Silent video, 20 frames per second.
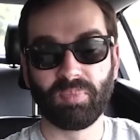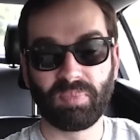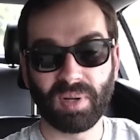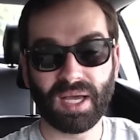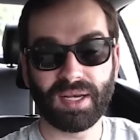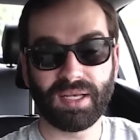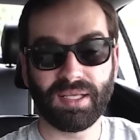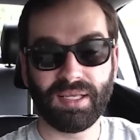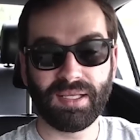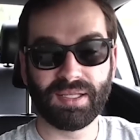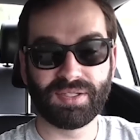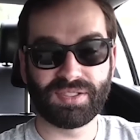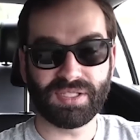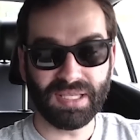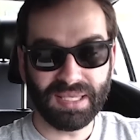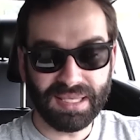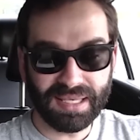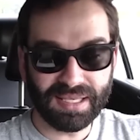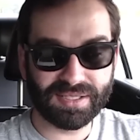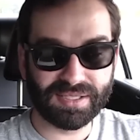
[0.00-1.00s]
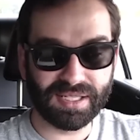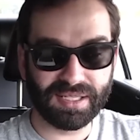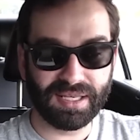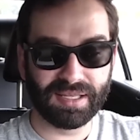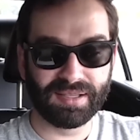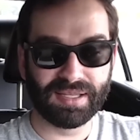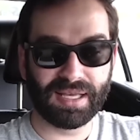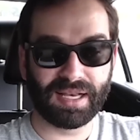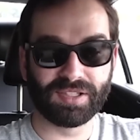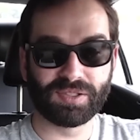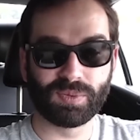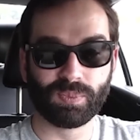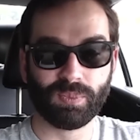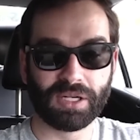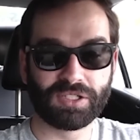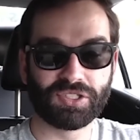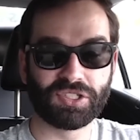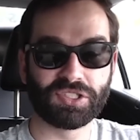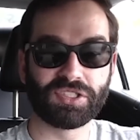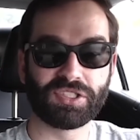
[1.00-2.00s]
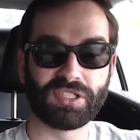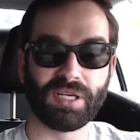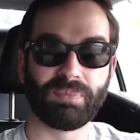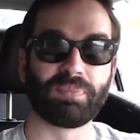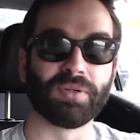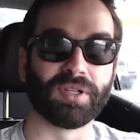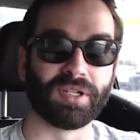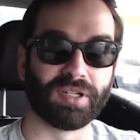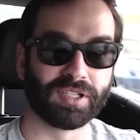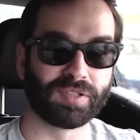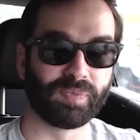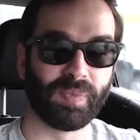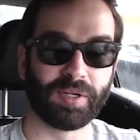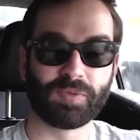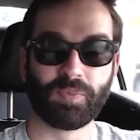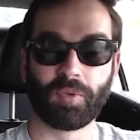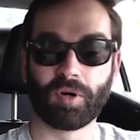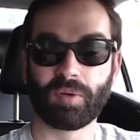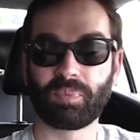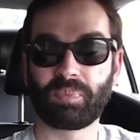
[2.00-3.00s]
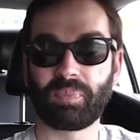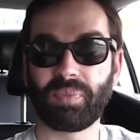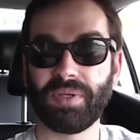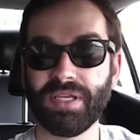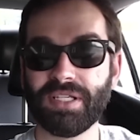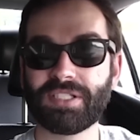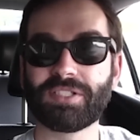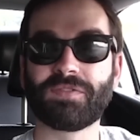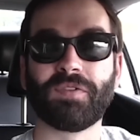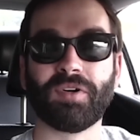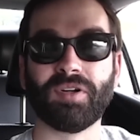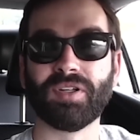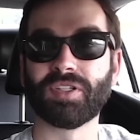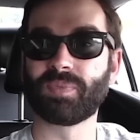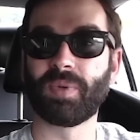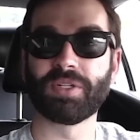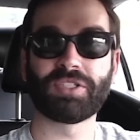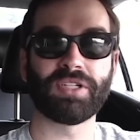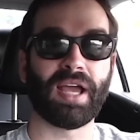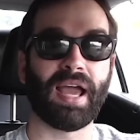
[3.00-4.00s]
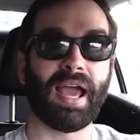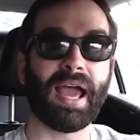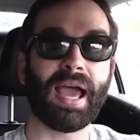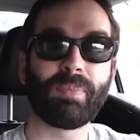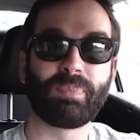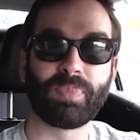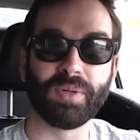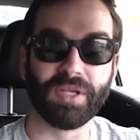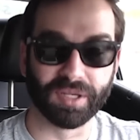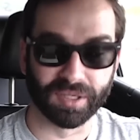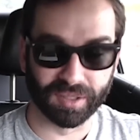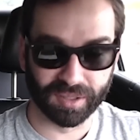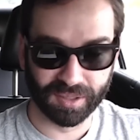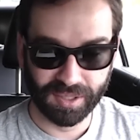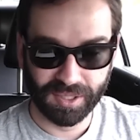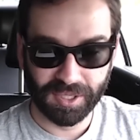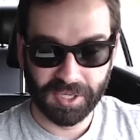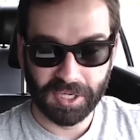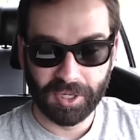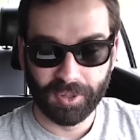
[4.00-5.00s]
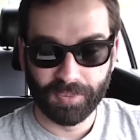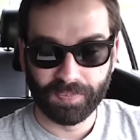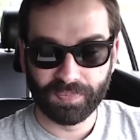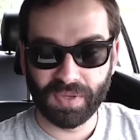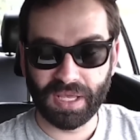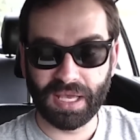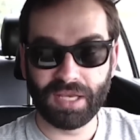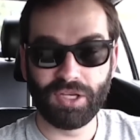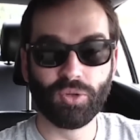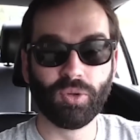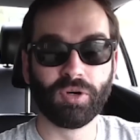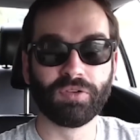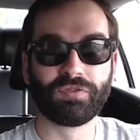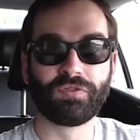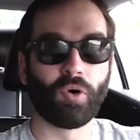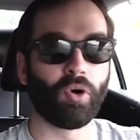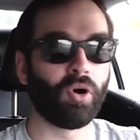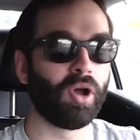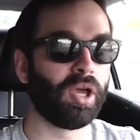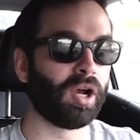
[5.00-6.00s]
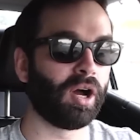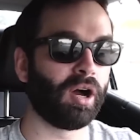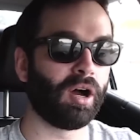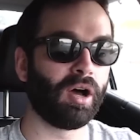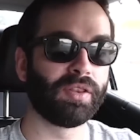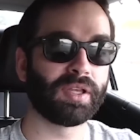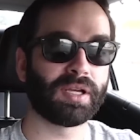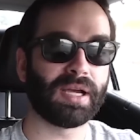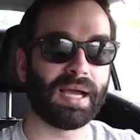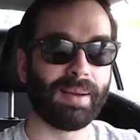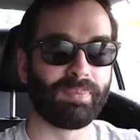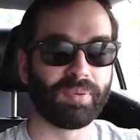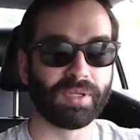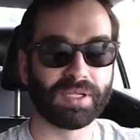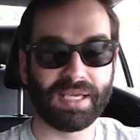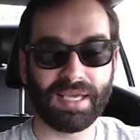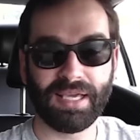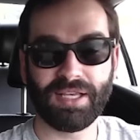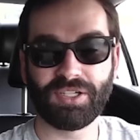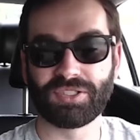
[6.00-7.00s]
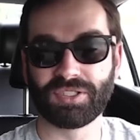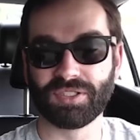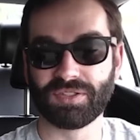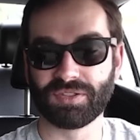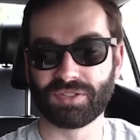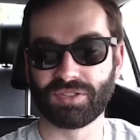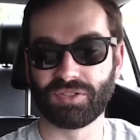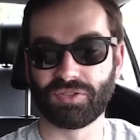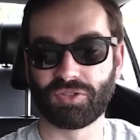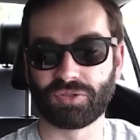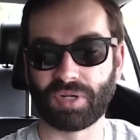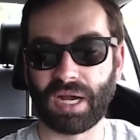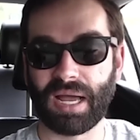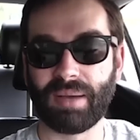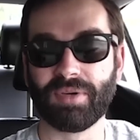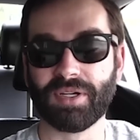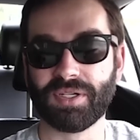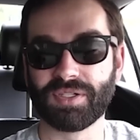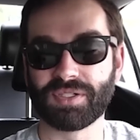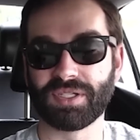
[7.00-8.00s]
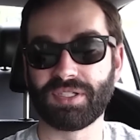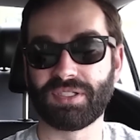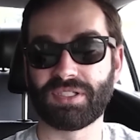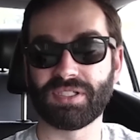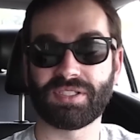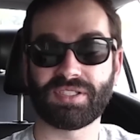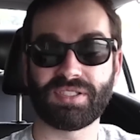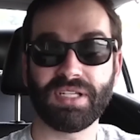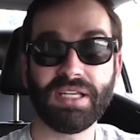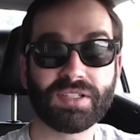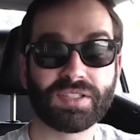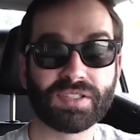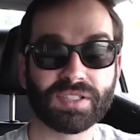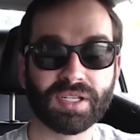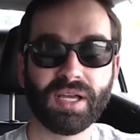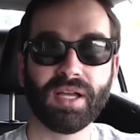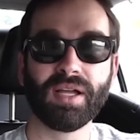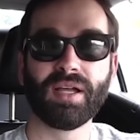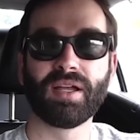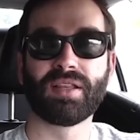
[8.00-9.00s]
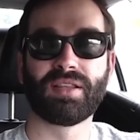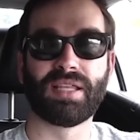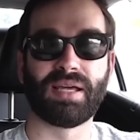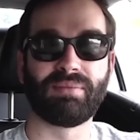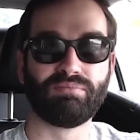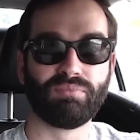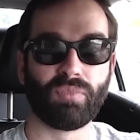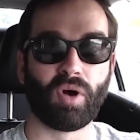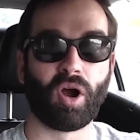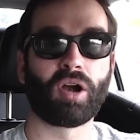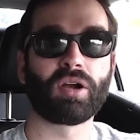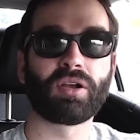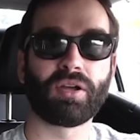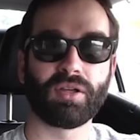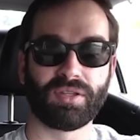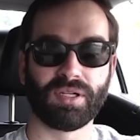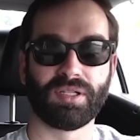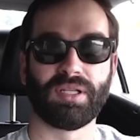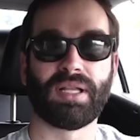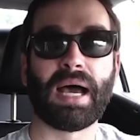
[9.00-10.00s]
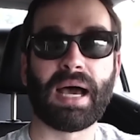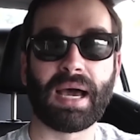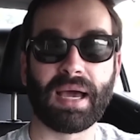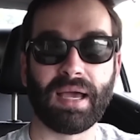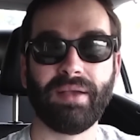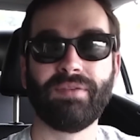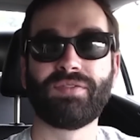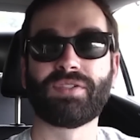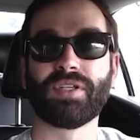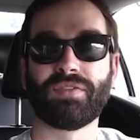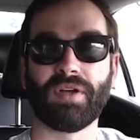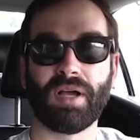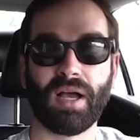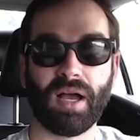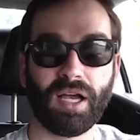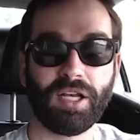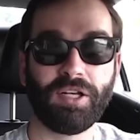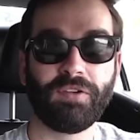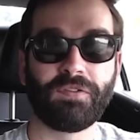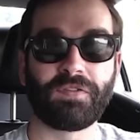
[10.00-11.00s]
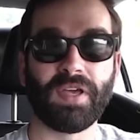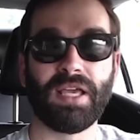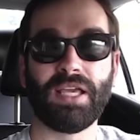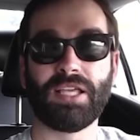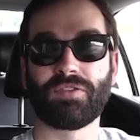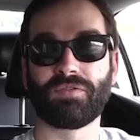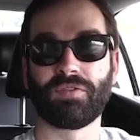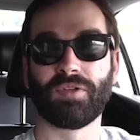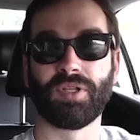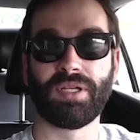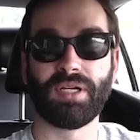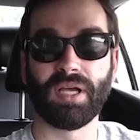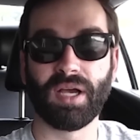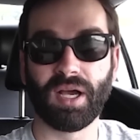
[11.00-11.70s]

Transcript: But it's easy in that it's much simpler, it's much more peaceful, it's much happier. And you avoid all the complications and dramas and deceits that mark the lives of unfaithful and